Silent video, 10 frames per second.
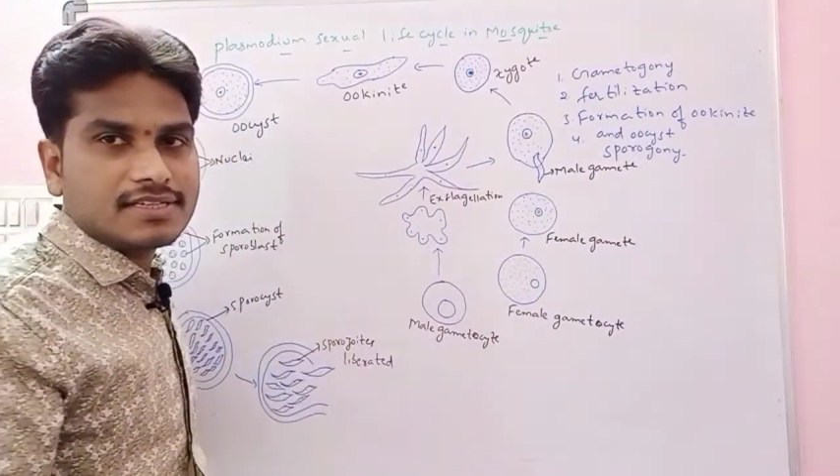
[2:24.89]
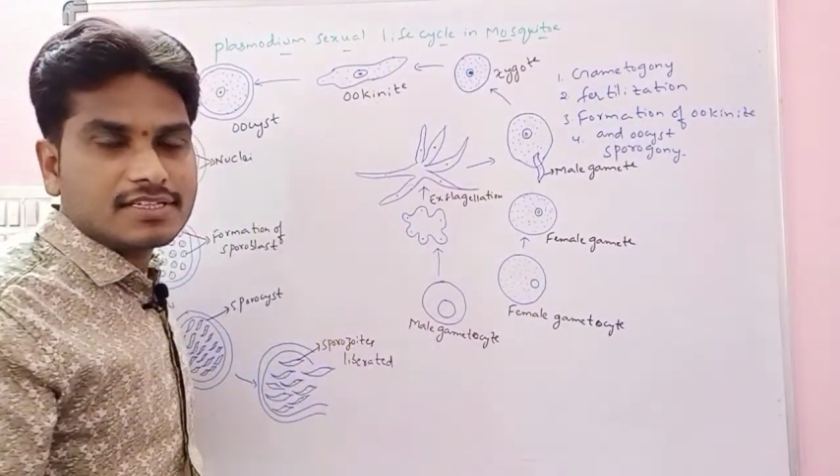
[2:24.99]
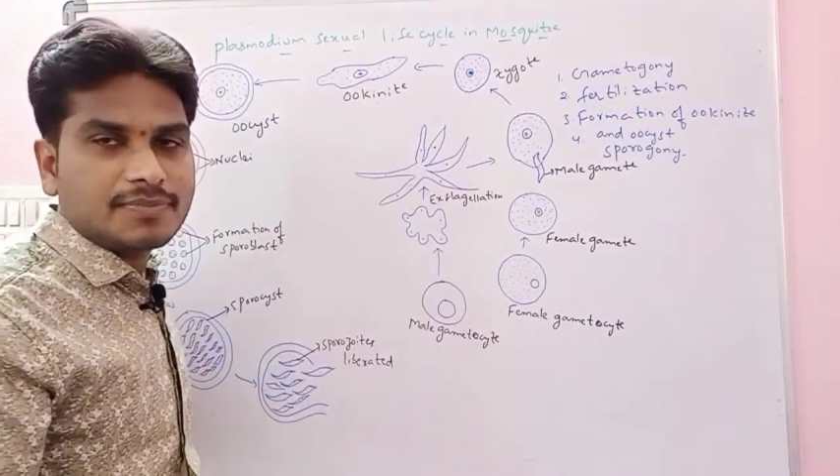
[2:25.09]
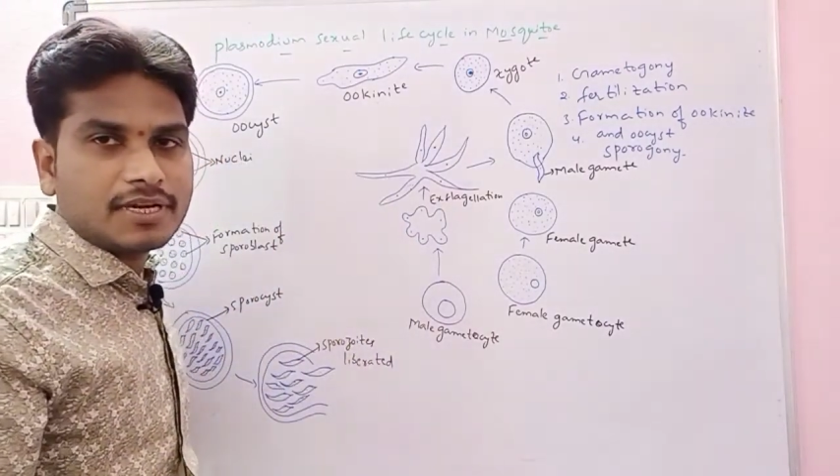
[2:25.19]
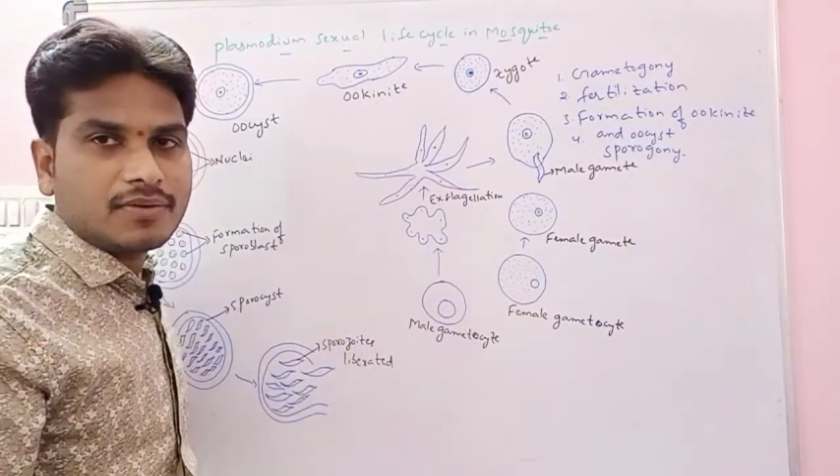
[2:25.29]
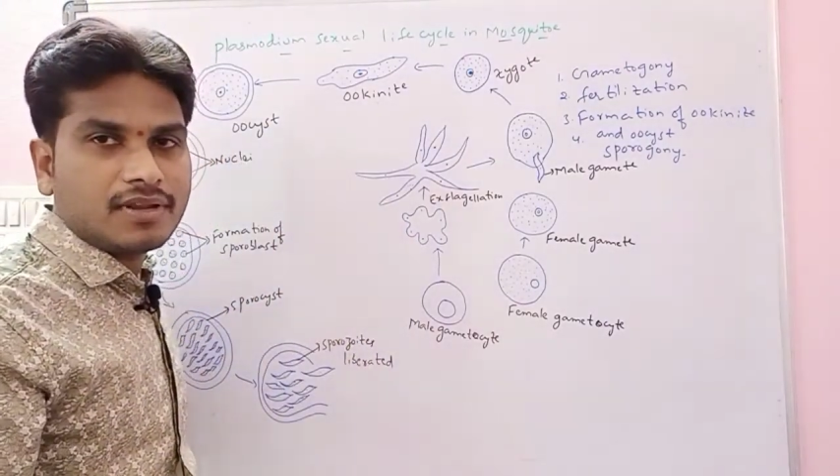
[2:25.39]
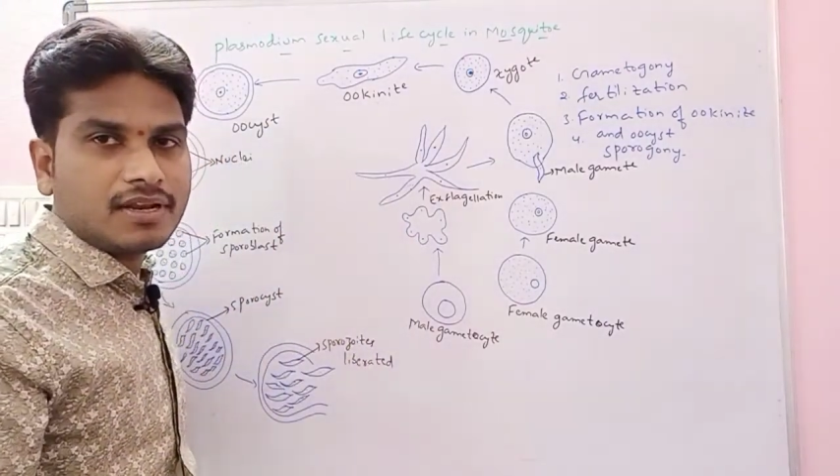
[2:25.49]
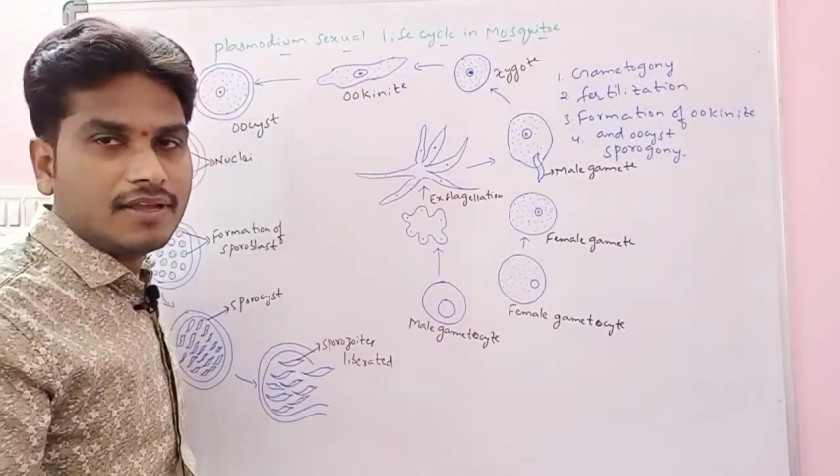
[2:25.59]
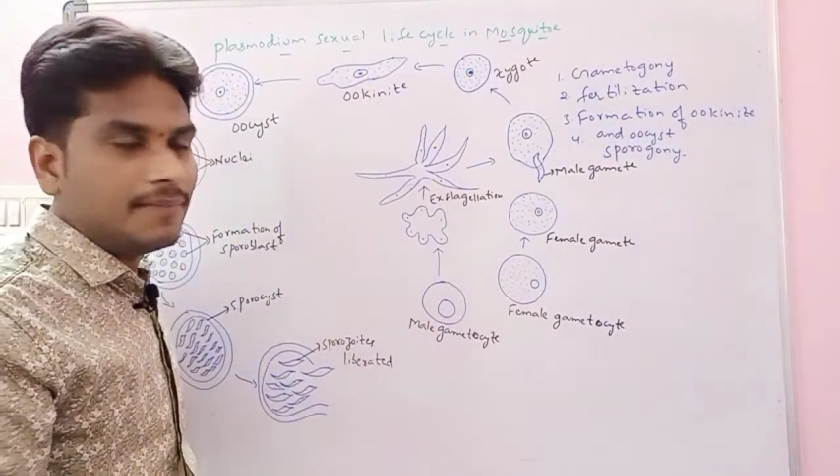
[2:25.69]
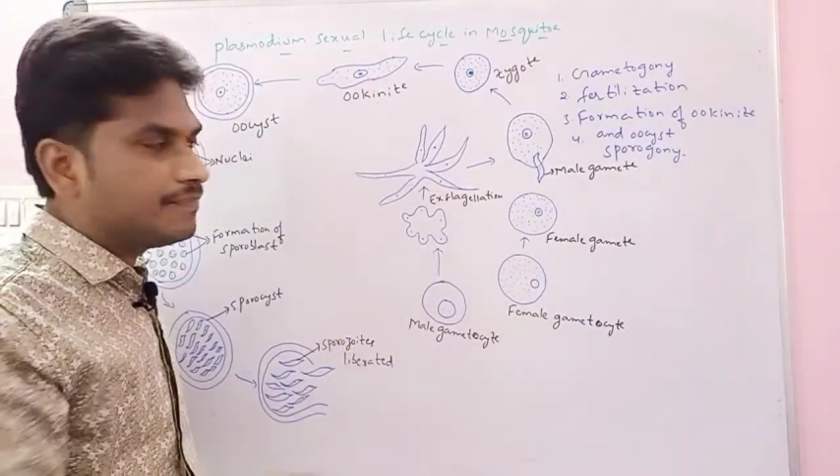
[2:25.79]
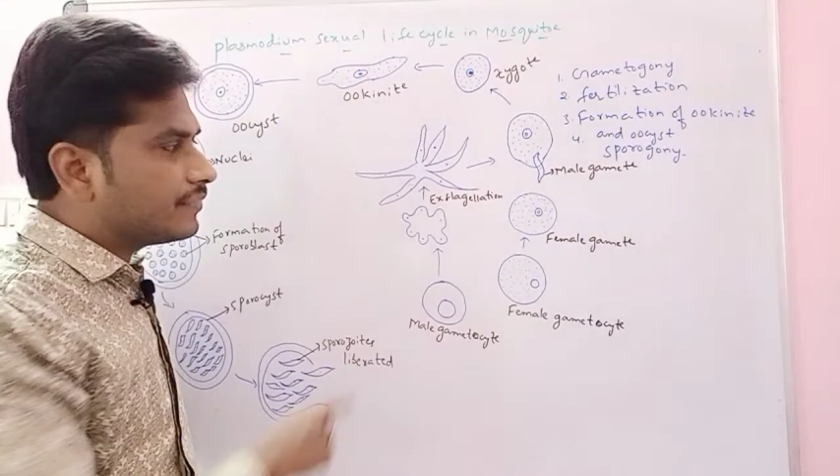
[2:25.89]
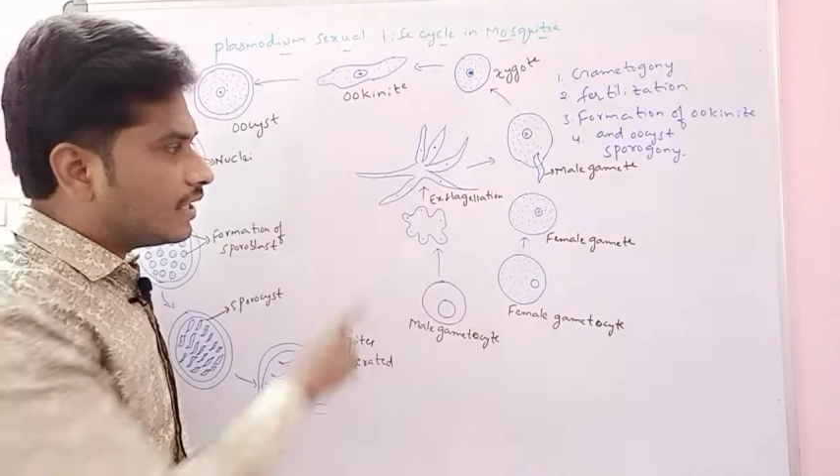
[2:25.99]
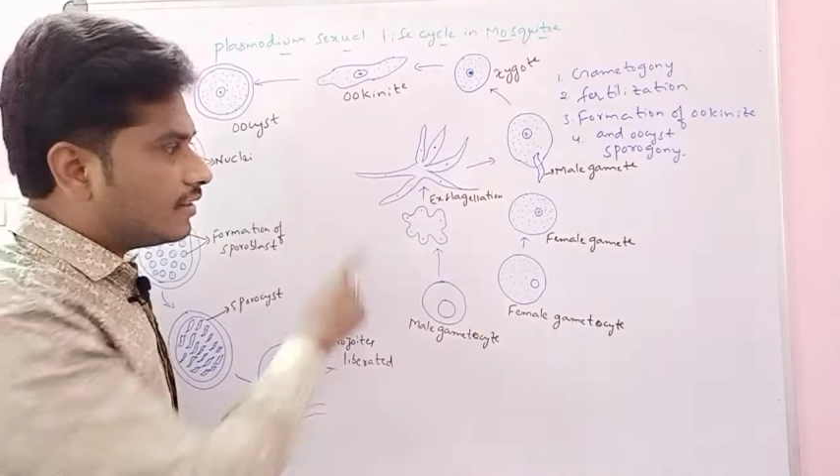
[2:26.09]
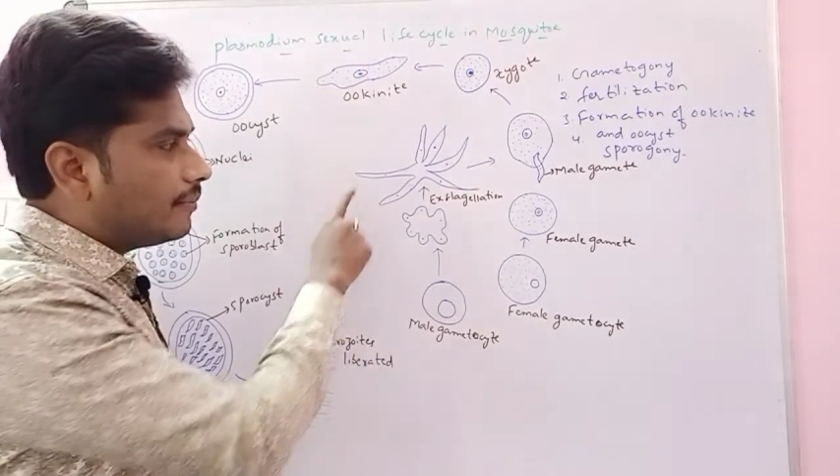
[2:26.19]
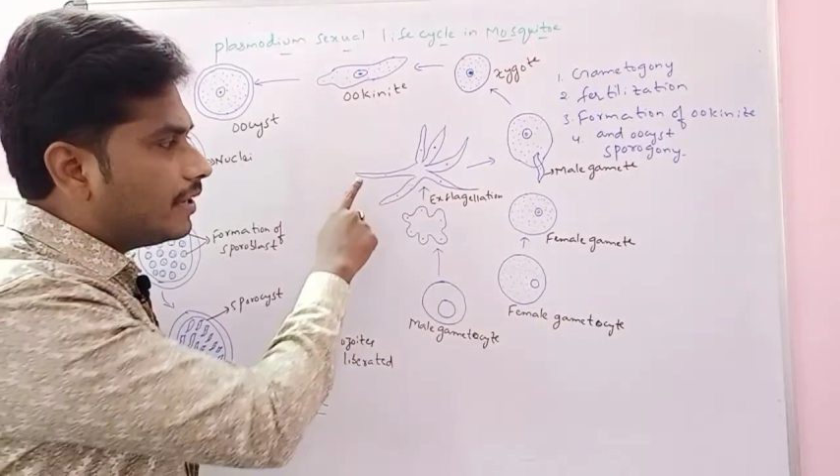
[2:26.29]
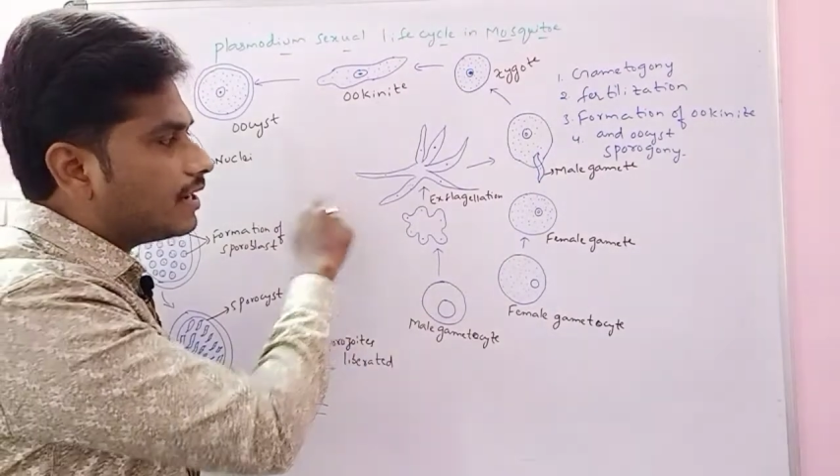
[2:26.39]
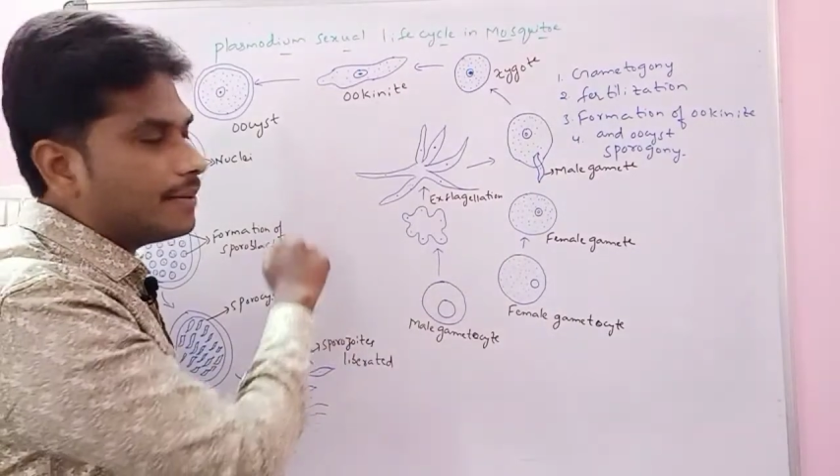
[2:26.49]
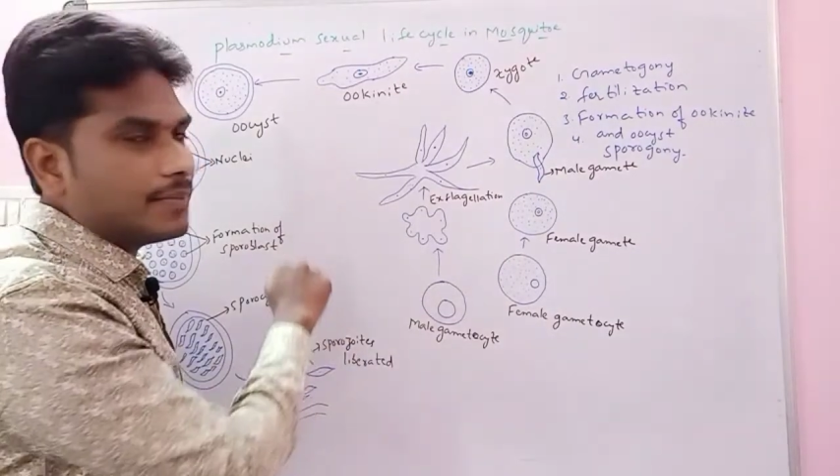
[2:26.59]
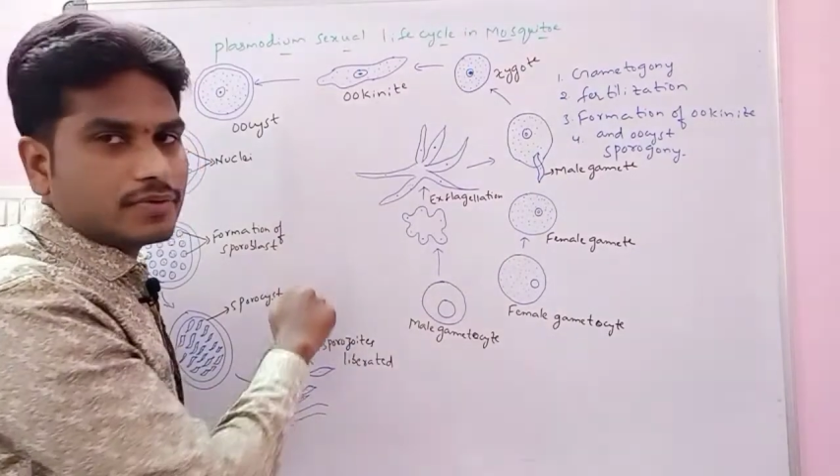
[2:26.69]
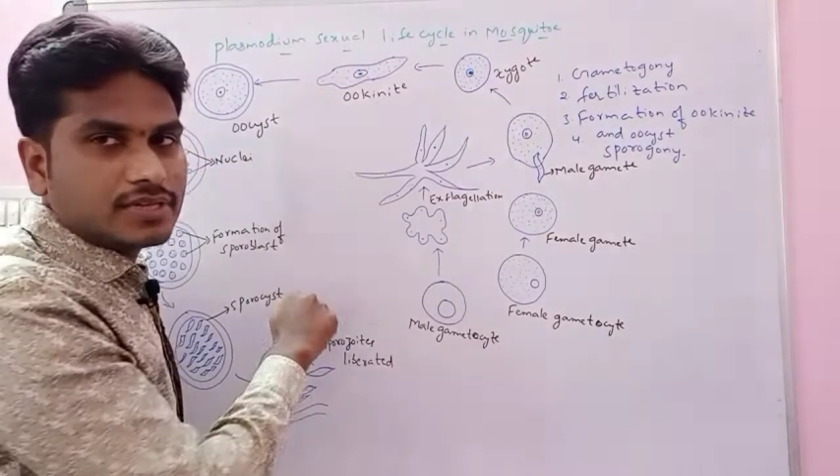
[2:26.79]
Particularly the male
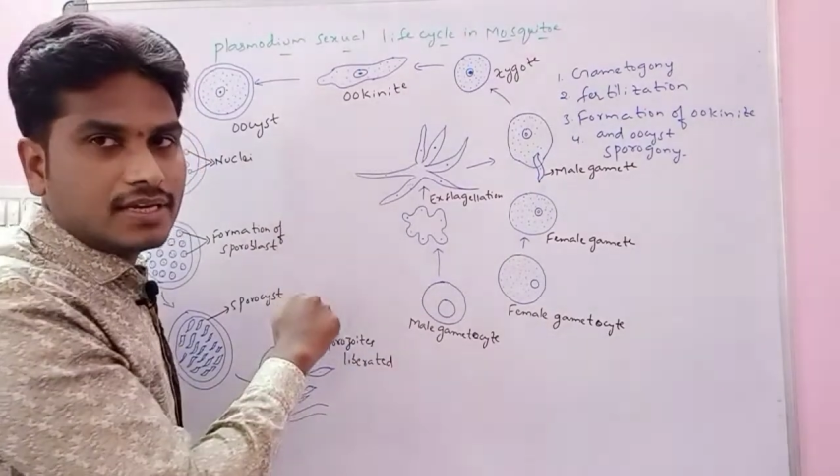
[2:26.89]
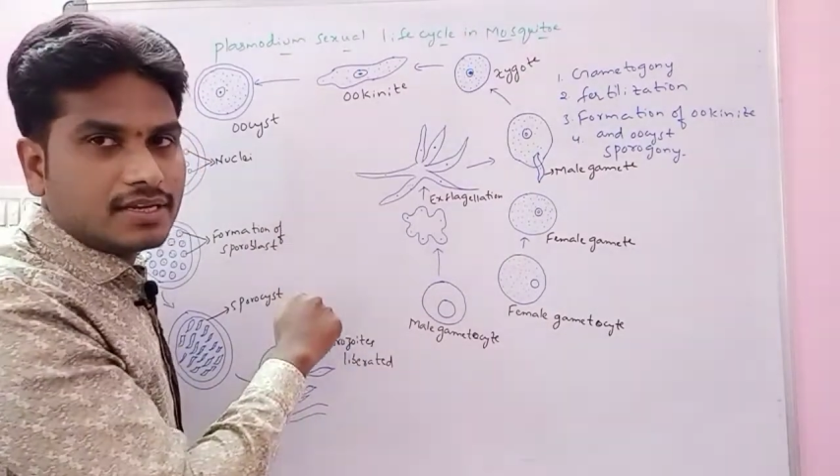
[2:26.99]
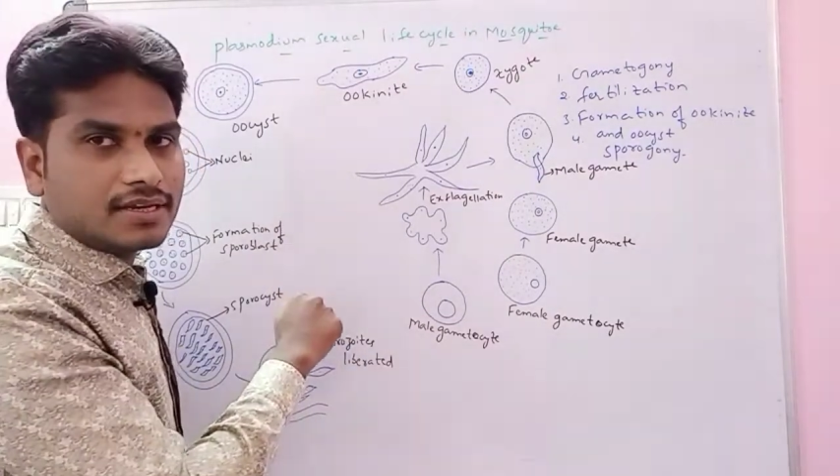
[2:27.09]
gametocyte here.